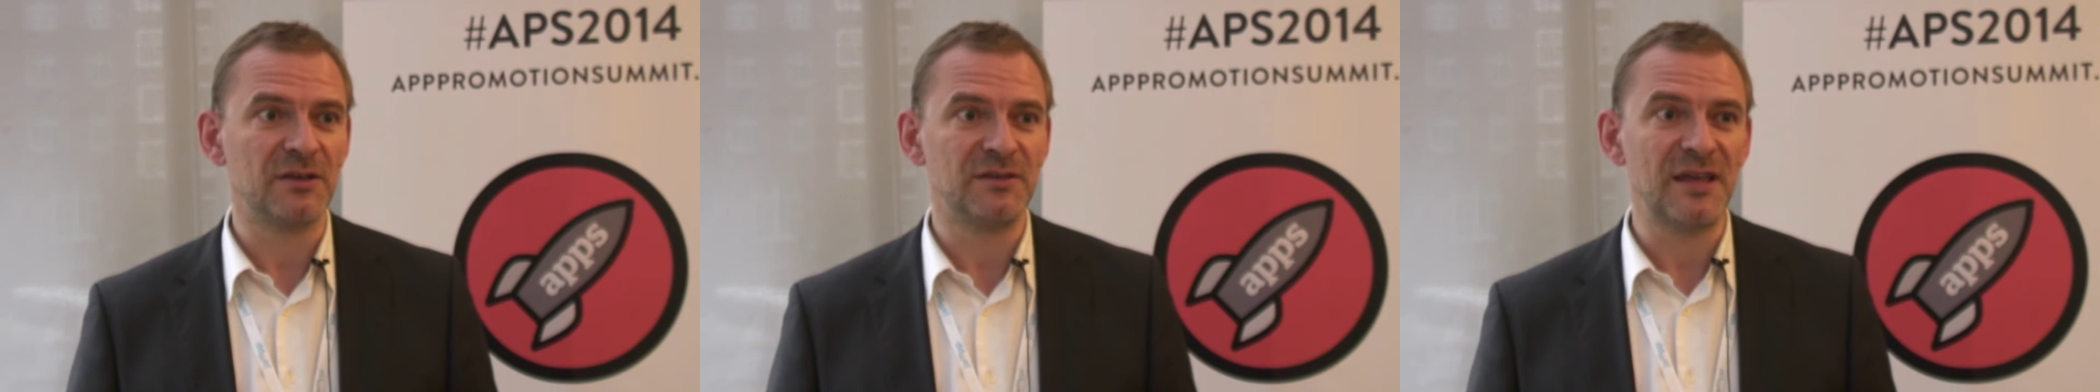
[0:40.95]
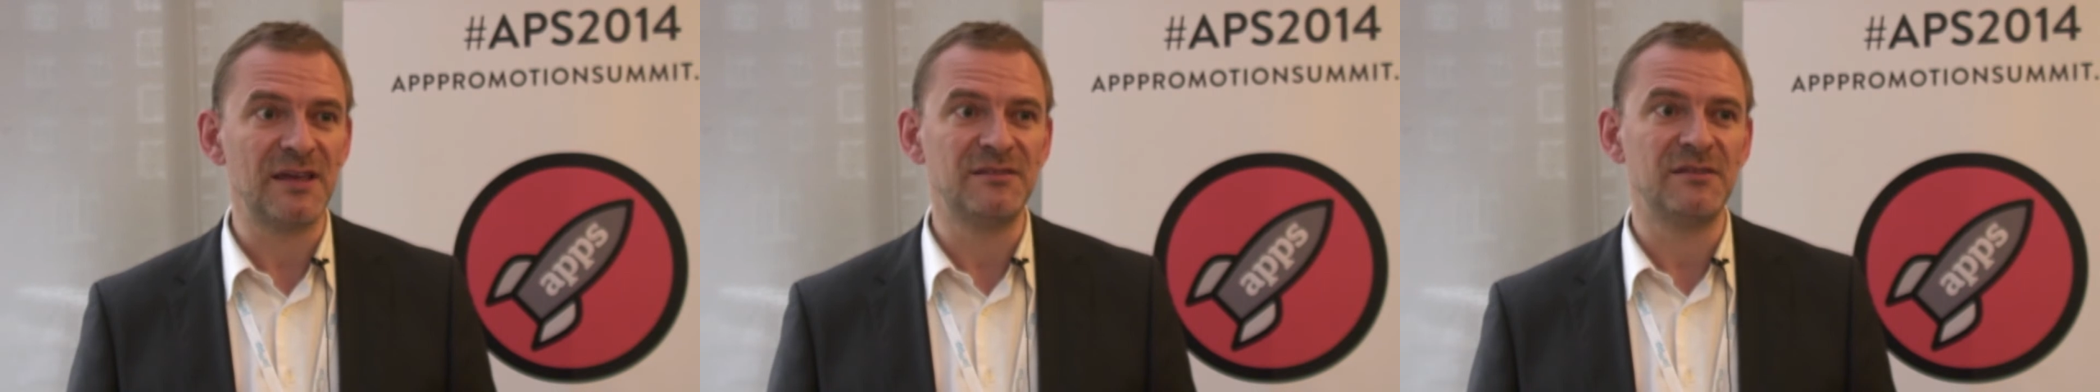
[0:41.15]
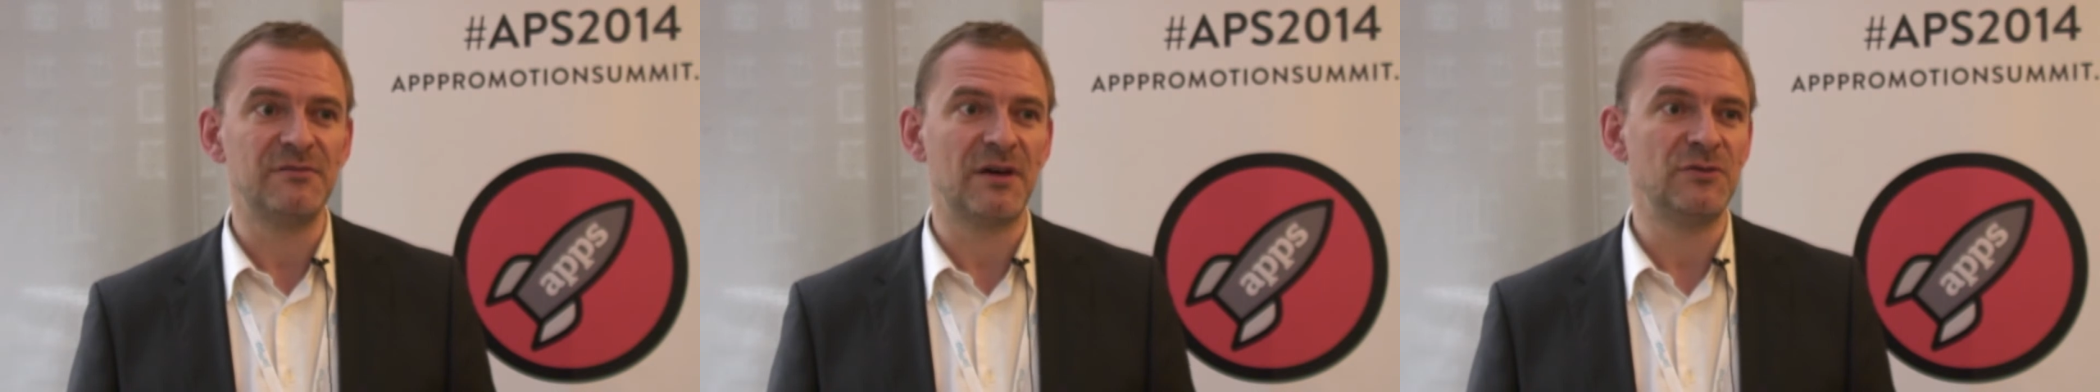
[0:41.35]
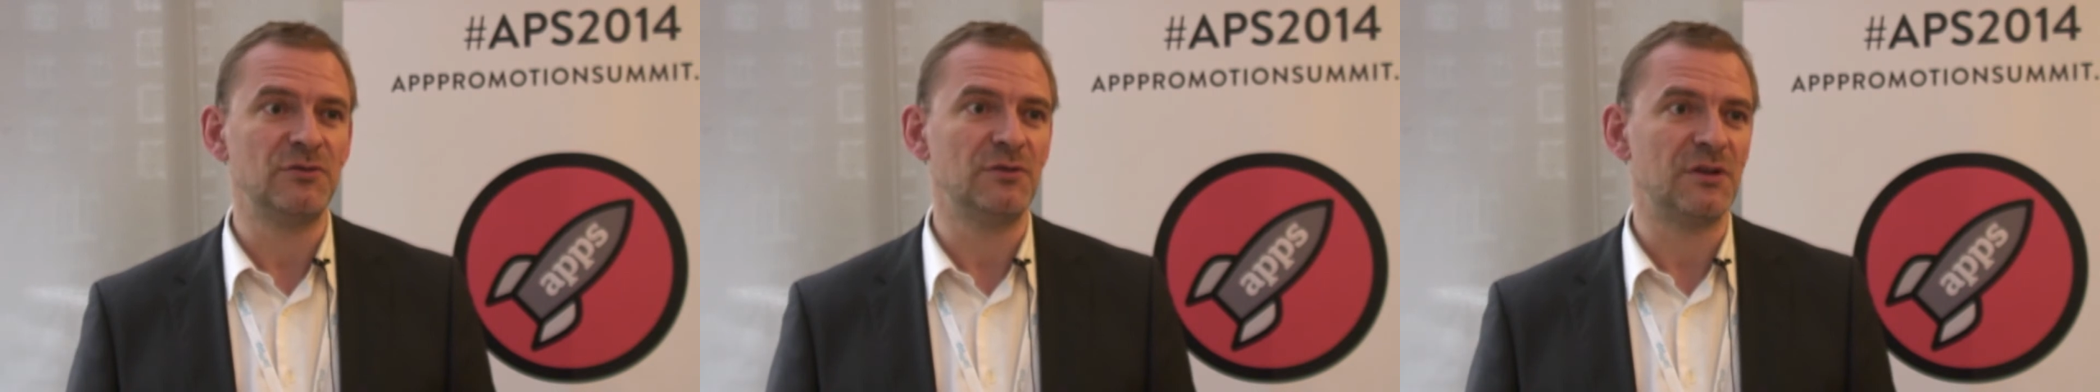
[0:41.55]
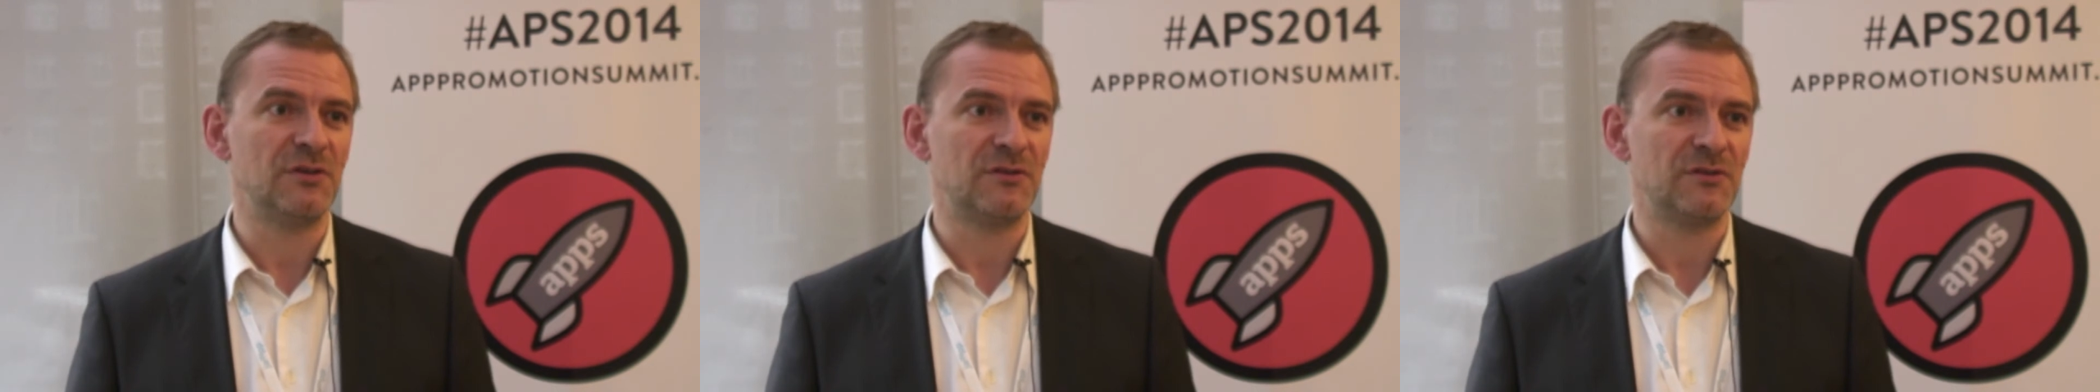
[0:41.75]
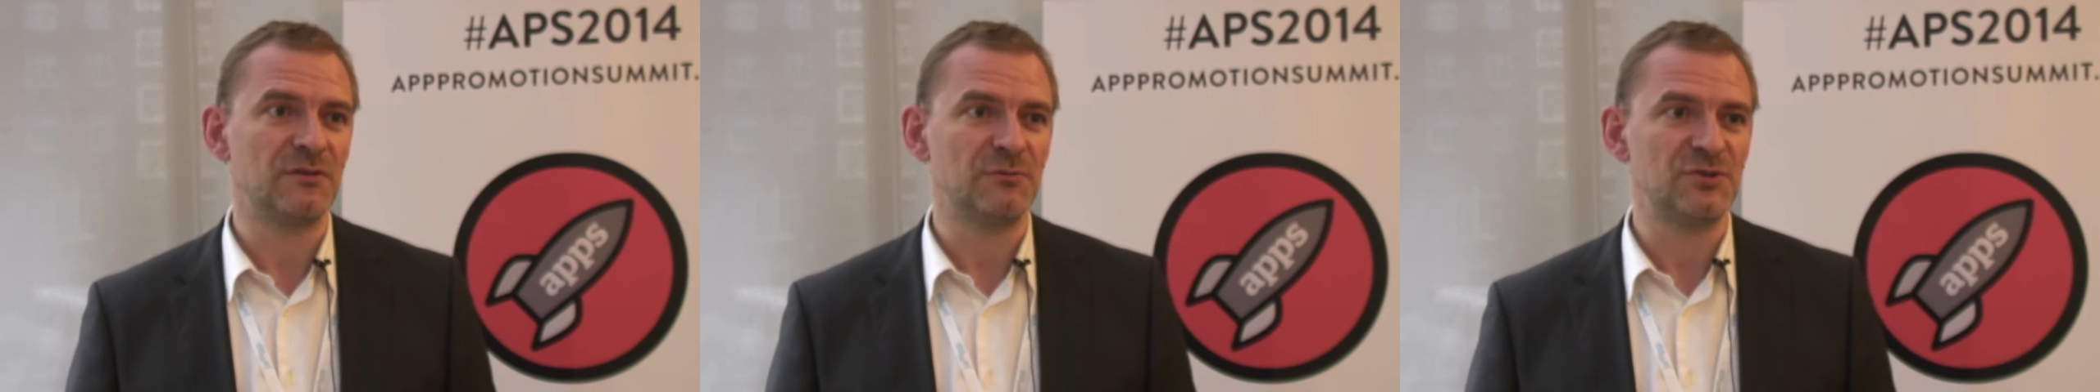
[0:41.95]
native ad units,